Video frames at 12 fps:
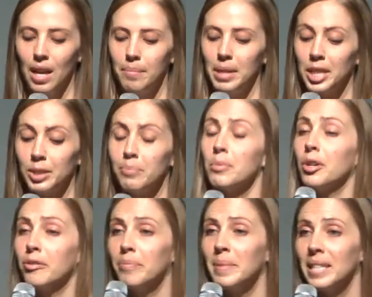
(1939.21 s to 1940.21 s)
Because
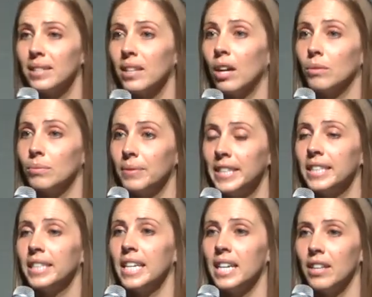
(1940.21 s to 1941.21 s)
movements are
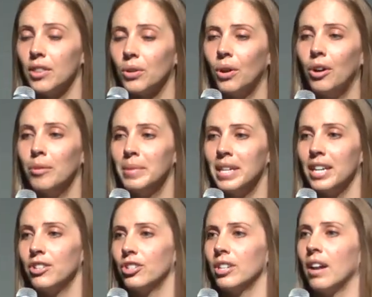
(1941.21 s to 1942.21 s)
really the
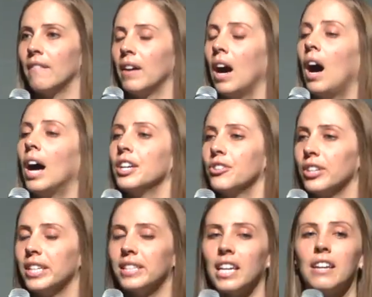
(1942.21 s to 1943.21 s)
culmination of hundreds,